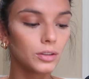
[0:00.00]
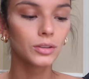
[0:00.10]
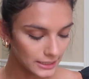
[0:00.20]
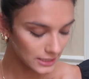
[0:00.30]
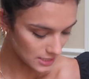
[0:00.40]

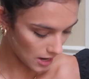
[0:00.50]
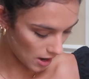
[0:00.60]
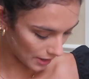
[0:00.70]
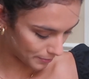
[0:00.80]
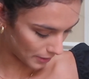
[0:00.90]
Next is
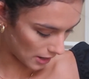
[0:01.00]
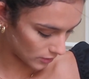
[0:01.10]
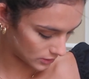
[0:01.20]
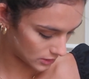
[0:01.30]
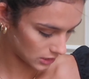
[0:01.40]

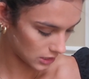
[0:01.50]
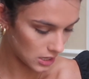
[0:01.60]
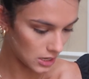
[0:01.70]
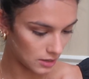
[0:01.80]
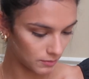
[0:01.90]
eyebrows.
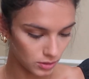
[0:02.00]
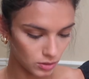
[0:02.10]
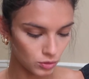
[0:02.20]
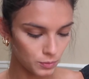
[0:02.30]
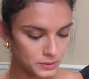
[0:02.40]

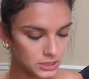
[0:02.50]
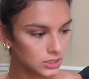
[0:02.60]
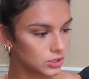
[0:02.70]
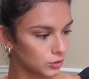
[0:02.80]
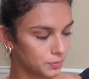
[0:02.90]

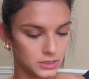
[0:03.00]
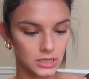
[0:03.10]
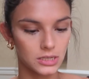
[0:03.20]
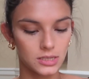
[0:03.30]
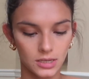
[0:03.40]
Oopsie
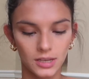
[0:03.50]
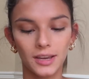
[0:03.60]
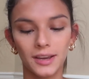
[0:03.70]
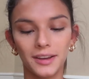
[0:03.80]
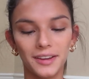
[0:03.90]
doopsies.
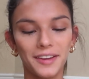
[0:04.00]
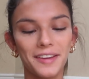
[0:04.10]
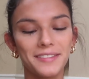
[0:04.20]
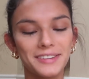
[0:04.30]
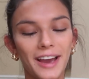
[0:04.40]

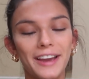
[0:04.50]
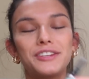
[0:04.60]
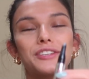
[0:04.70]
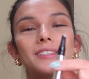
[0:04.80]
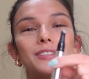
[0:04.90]
I
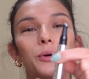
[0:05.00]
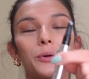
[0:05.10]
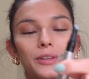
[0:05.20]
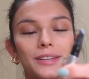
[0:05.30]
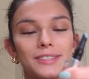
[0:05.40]
just
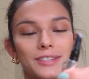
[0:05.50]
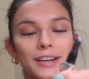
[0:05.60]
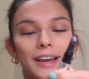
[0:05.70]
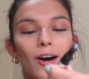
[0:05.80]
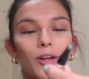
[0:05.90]
totally
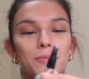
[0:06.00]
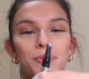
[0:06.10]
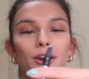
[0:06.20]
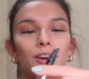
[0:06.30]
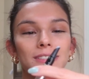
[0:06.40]
took all the
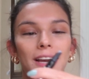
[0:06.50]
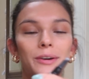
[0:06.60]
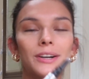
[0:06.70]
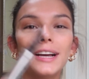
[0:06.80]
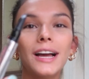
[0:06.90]
product
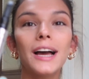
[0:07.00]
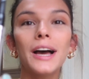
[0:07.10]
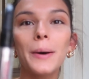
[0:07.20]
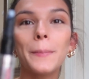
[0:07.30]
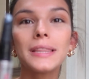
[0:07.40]
out.
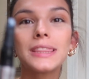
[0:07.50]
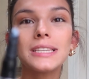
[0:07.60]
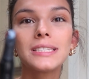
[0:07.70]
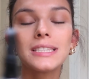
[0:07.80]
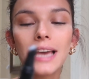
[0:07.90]
But
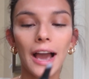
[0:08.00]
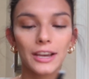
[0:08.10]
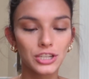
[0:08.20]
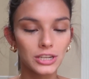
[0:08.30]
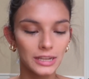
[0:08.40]
this is
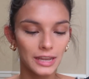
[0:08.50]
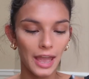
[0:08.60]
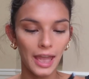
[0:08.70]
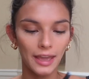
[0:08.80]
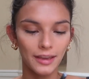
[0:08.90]

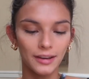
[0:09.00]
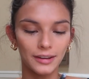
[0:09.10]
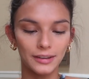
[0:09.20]
actually a